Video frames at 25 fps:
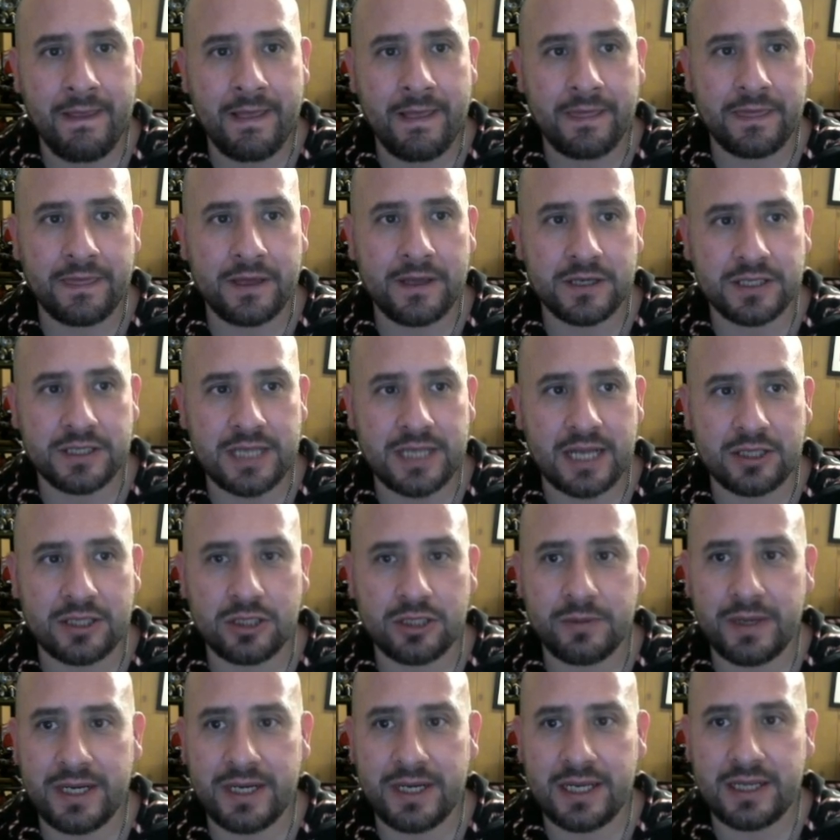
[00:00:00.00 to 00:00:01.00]
there's not
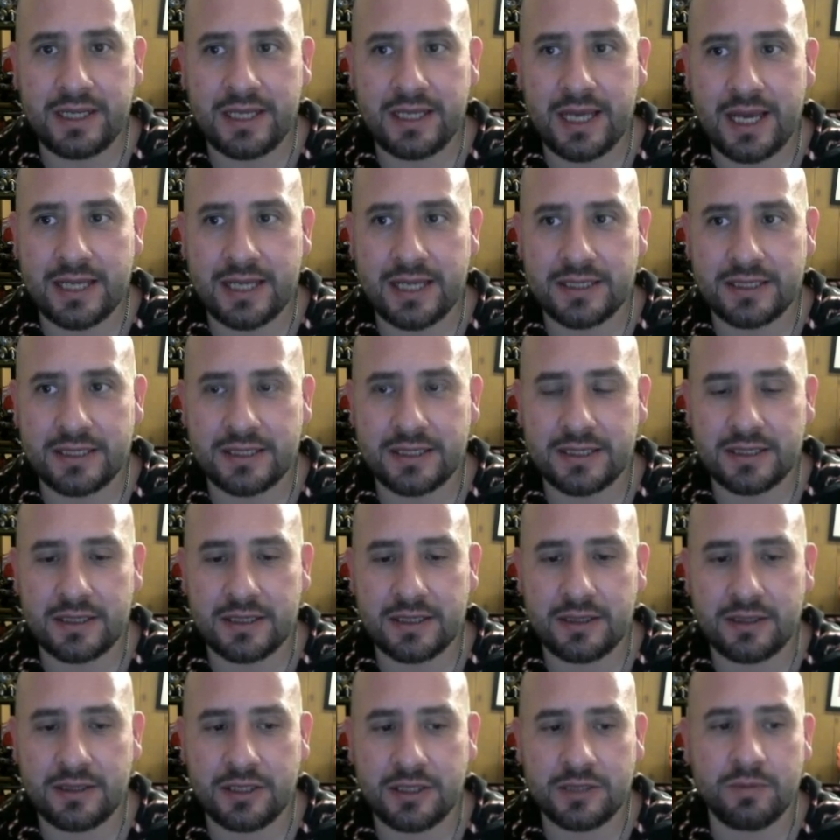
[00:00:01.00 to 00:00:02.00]
too many in the S.
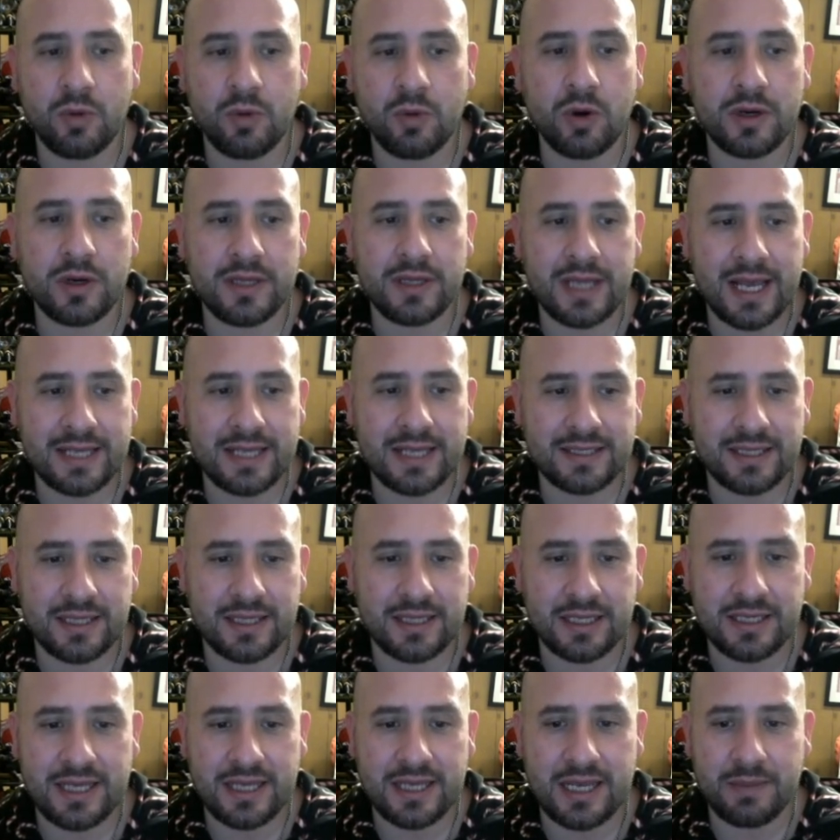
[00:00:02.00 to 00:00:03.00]
There's more in the S than
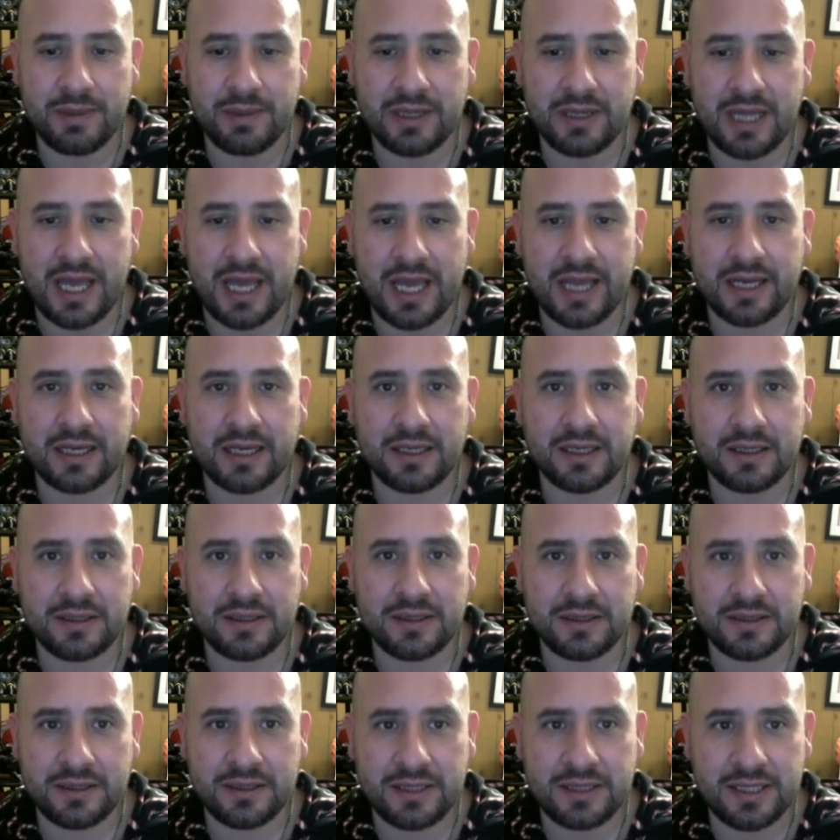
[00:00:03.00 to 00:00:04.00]
the D, but like
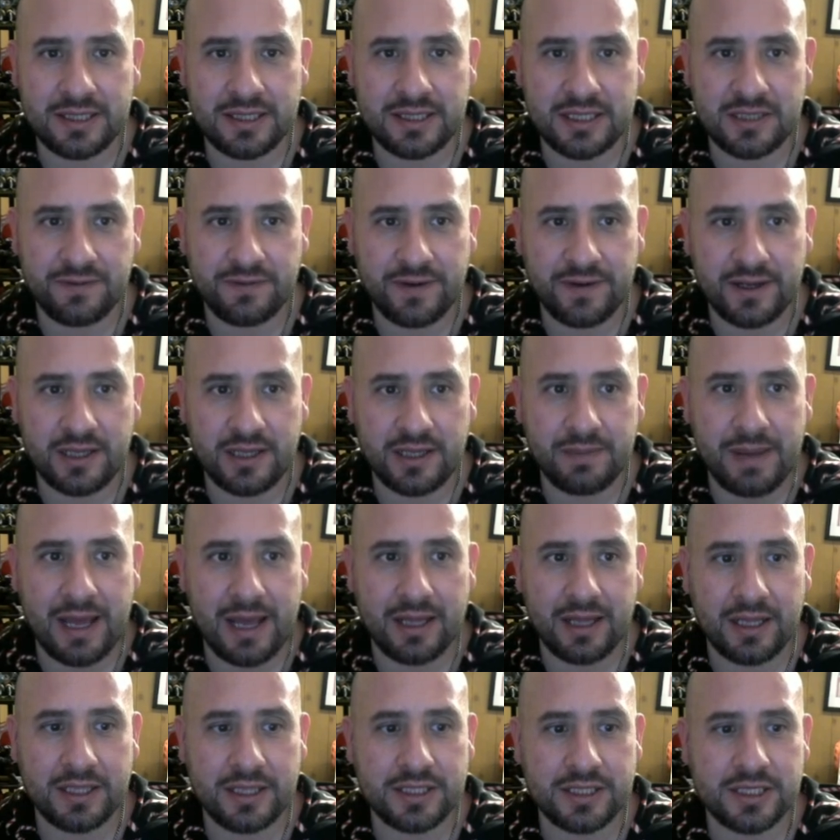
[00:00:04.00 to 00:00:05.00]
this is fairly
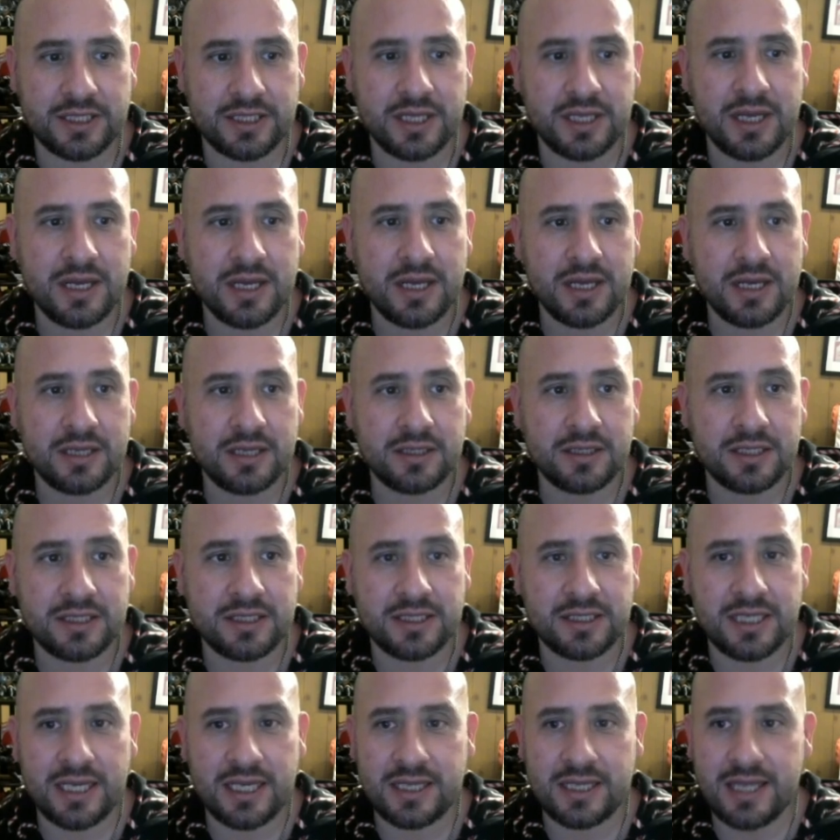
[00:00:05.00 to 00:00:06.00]
balanced. The
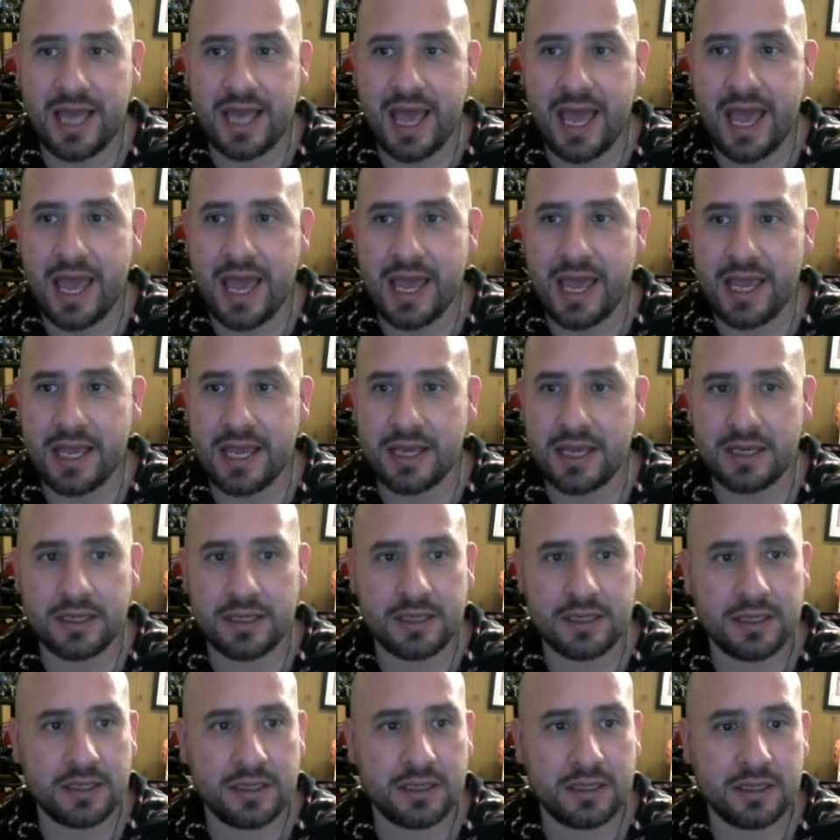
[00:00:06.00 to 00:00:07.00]
C and the A
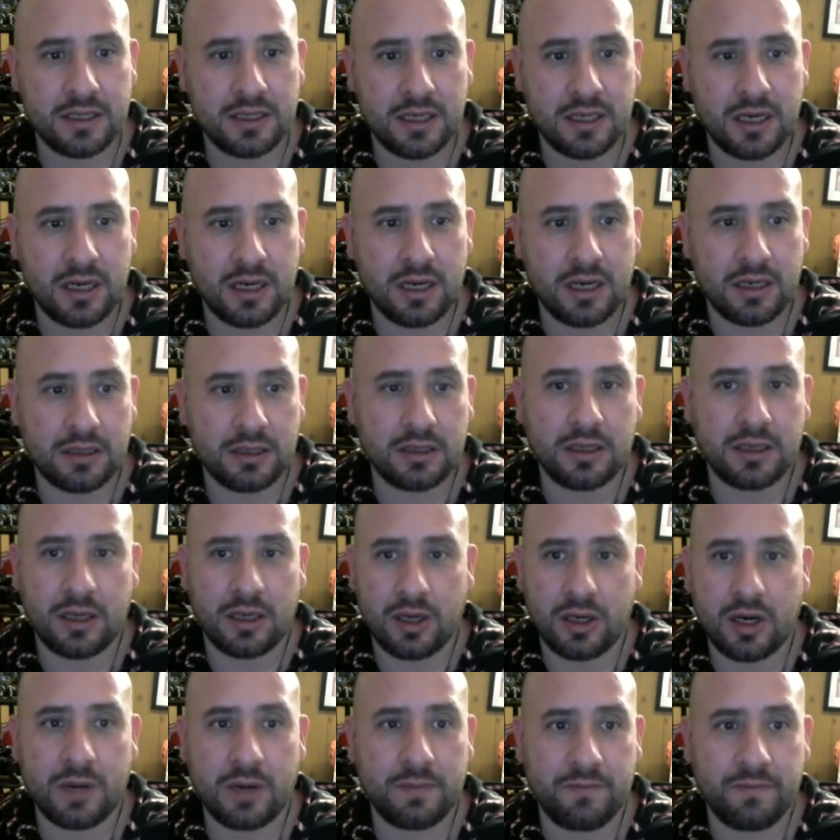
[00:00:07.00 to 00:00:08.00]

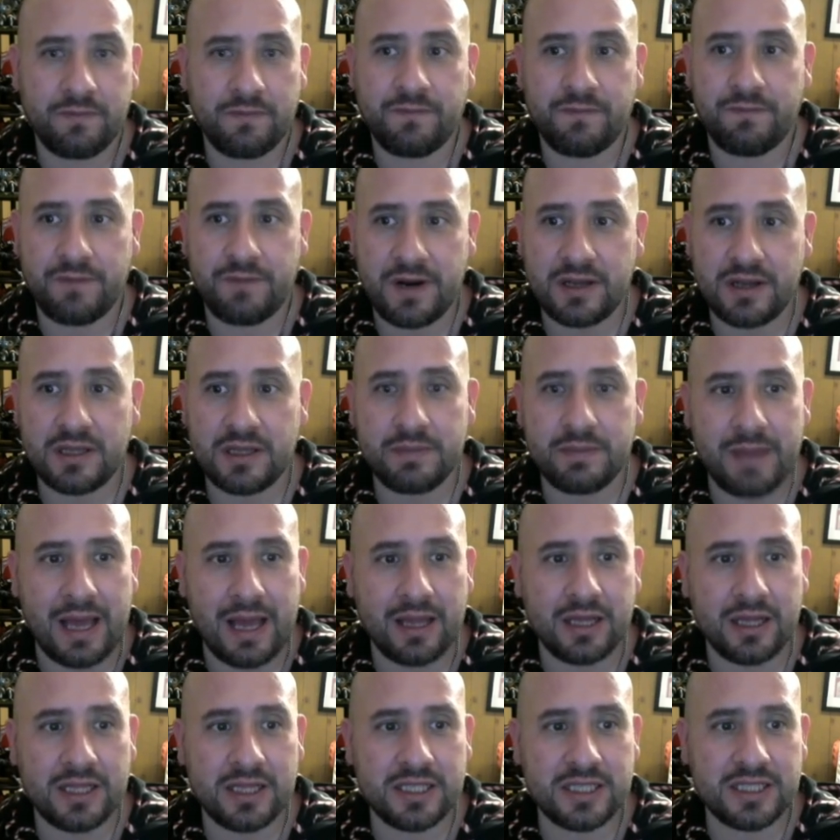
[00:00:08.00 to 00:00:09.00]
are fairly
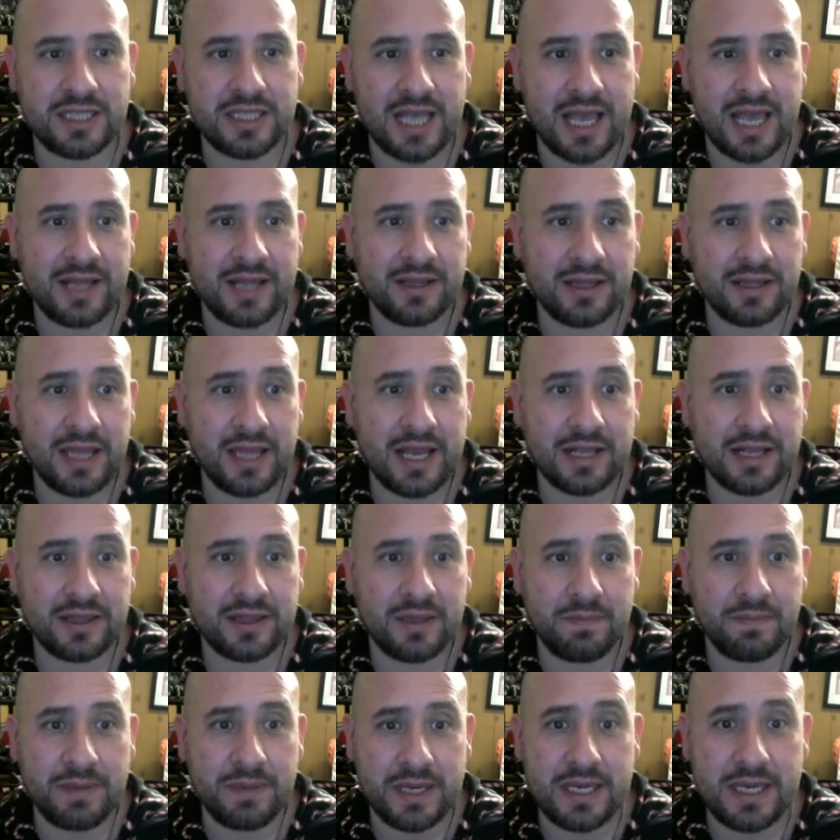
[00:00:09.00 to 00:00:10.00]
balanced. And like
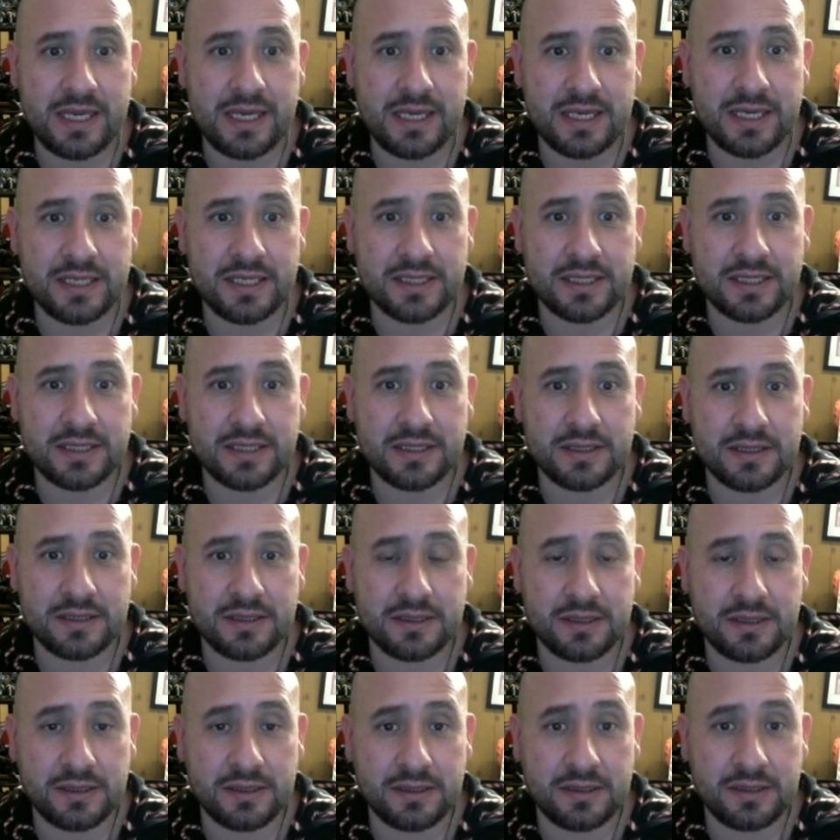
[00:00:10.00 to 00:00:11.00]
the B is
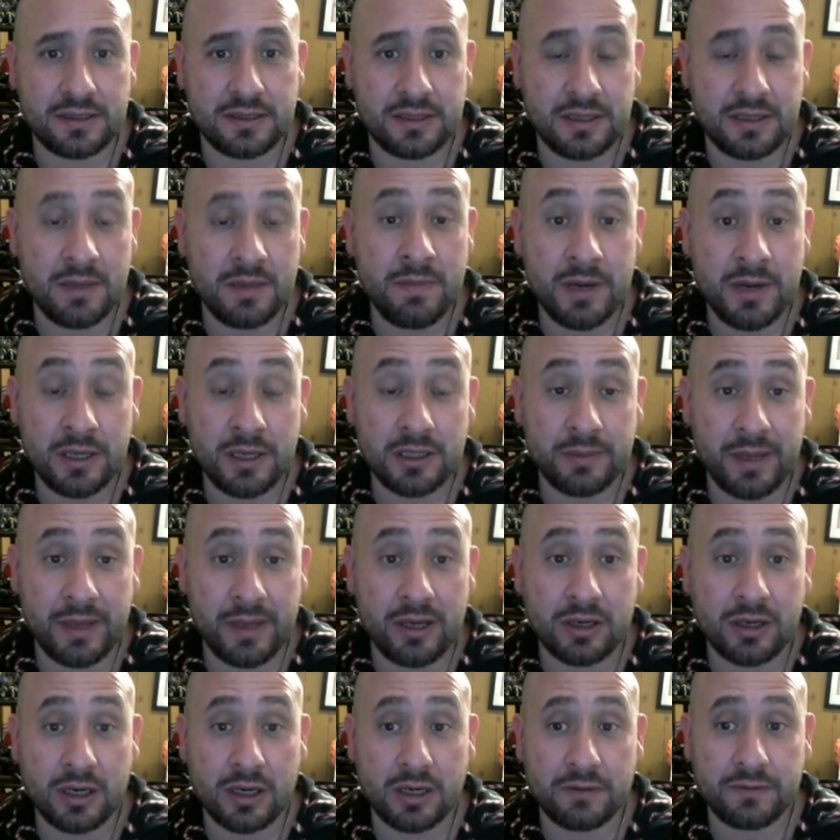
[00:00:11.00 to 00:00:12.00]
the middle of the
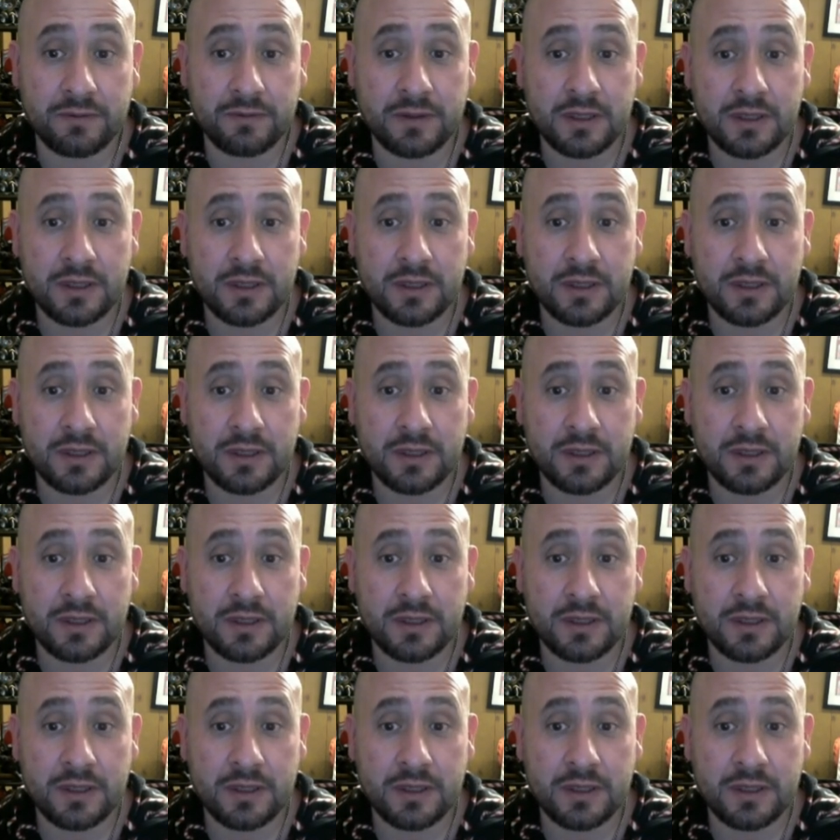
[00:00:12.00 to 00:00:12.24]
bell curve.